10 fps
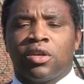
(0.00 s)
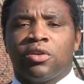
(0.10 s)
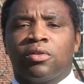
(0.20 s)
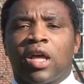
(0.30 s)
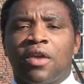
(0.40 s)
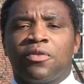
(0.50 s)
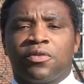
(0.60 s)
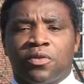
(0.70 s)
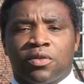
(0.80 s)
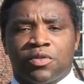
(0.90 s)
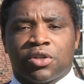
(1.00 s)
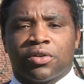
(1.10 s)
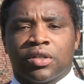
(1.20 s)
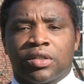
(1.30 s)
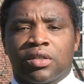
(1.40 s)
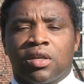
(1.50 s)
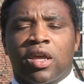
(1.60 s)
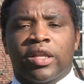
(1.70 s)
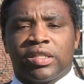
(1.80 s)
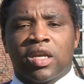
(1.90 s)
You know, life is full of journeys,
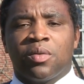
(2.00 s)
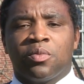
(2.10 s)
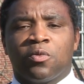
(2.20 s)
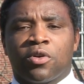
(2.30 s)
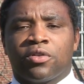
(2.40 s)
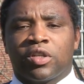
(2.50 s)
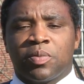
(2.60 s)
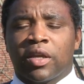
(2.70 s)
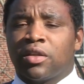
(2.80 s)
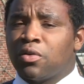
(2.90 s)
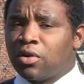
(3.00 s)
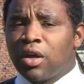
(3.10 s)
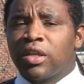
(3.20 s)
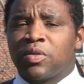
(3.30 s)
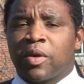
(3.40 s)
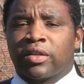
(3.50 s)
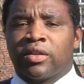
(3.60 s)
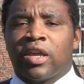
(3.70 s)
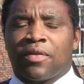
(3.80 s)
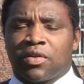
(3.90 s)
and some, whether expected or
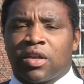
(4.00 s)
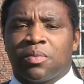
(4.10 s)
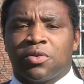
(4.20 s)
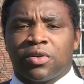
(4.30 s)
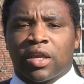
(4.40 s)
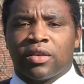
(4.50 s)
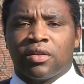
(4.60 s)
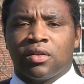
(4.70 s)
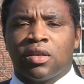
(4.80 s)
unexpected, have to come to an end.